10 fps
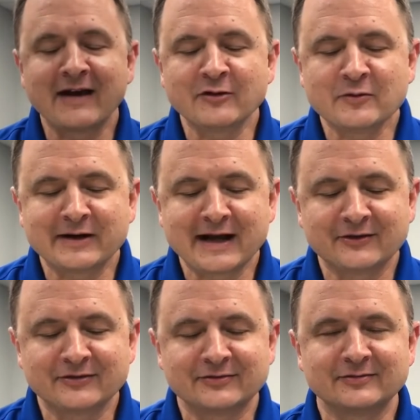everyone
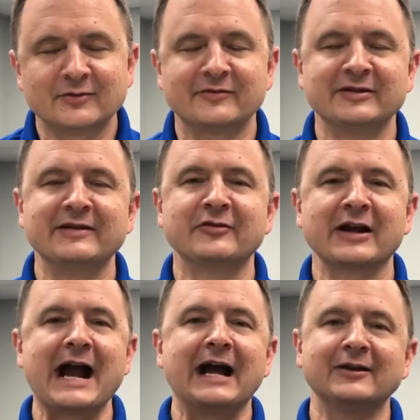has sort of a
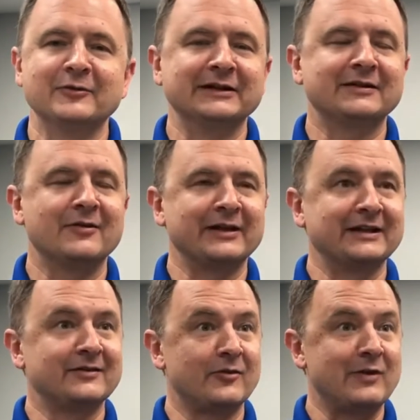different conduit going
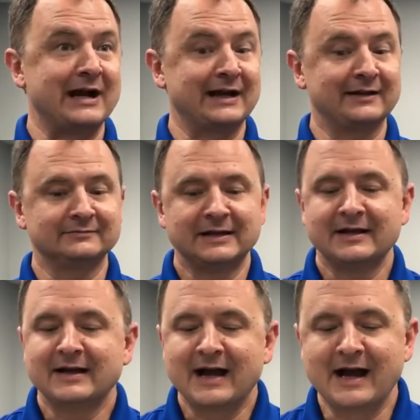into the Y.
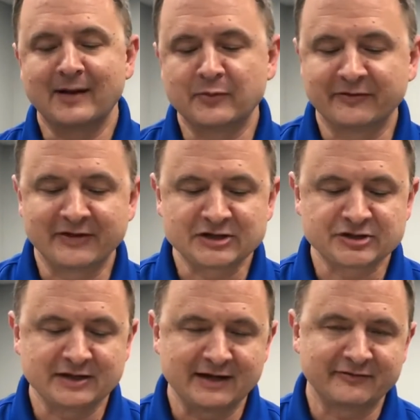Uh,
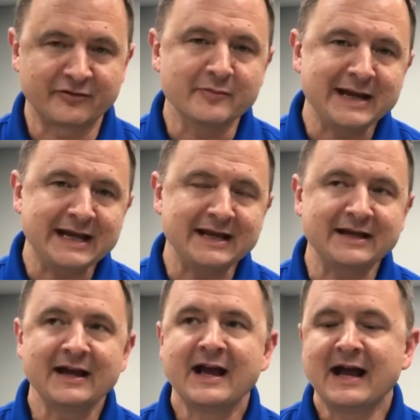profession. And for
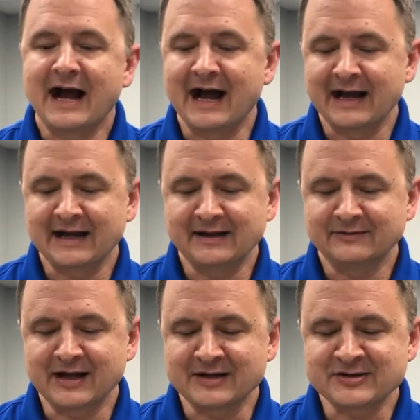me, I
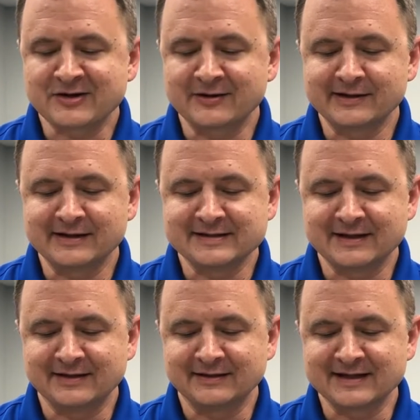uh, started as
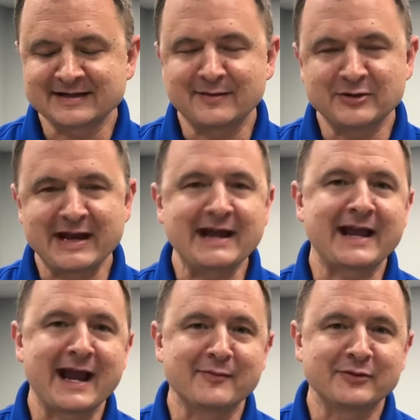a, a, summer day
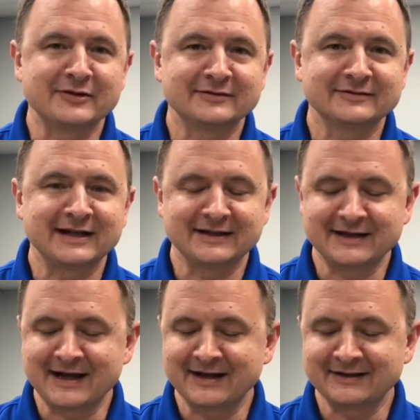camper in
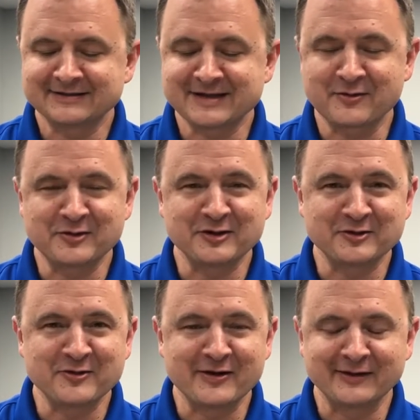uh, southern
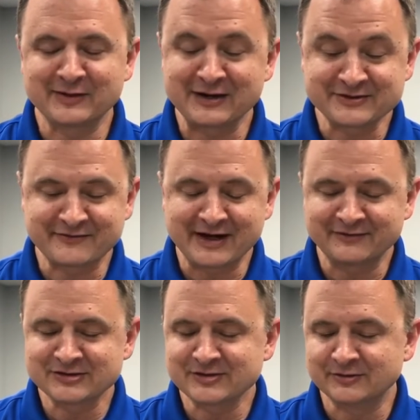Illinois when I was
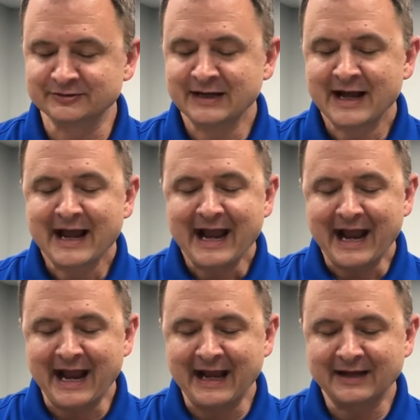five years old.
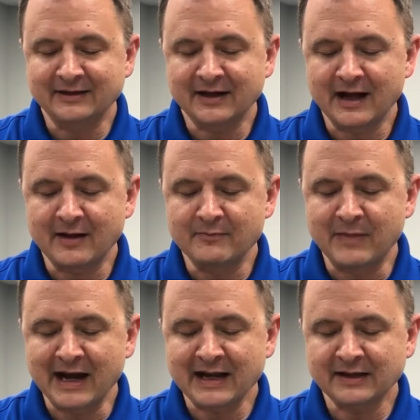And
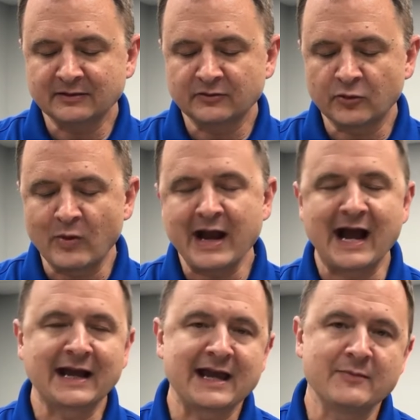my the way
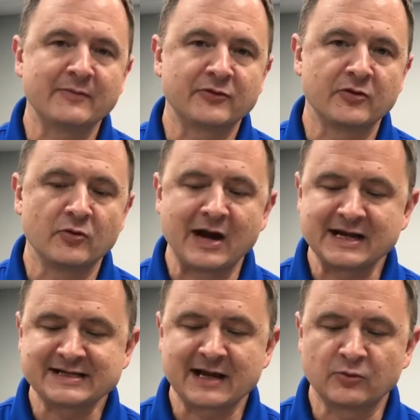I came up through the Y
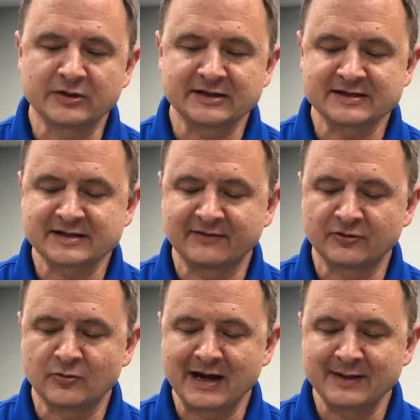is I worked at
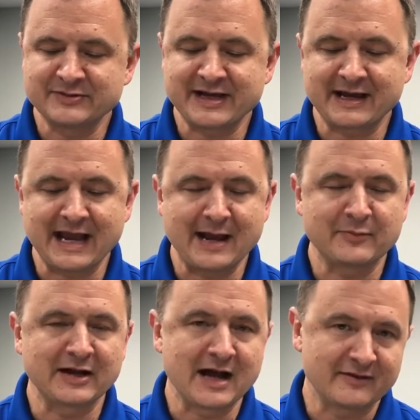several YMCA
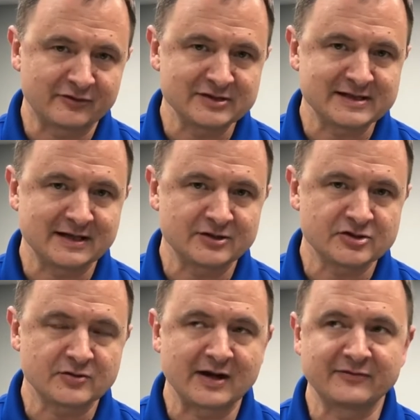camp and conference
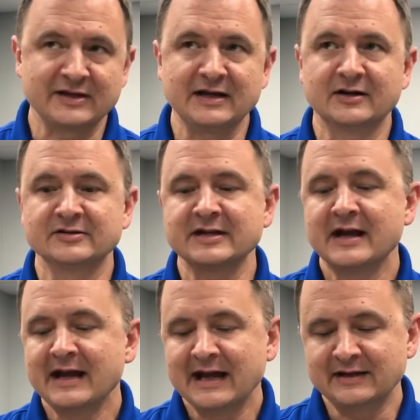centers throughout the years
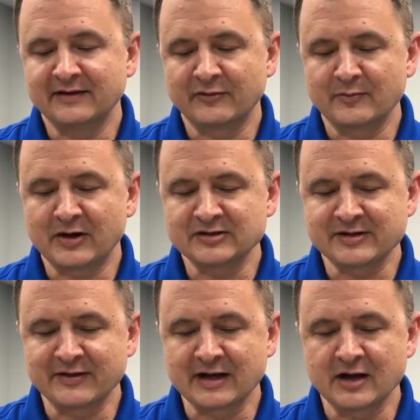in different parts
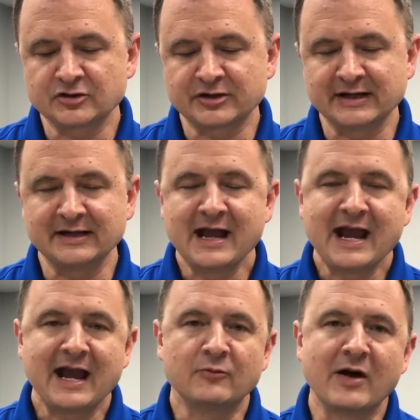of the country.
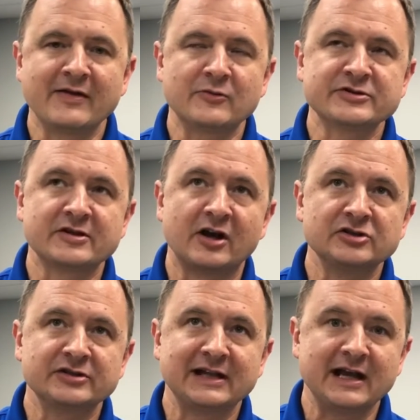And while that was
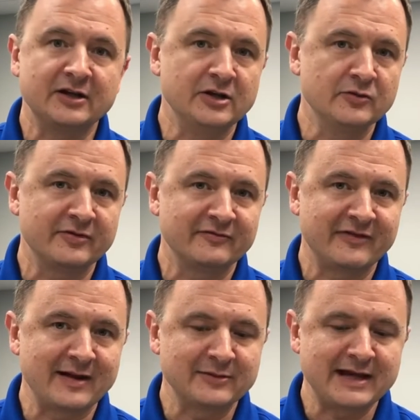largely a youth and
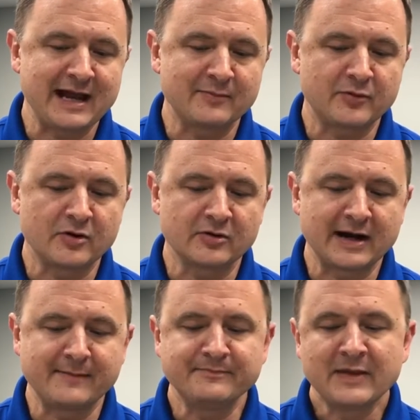family camp program,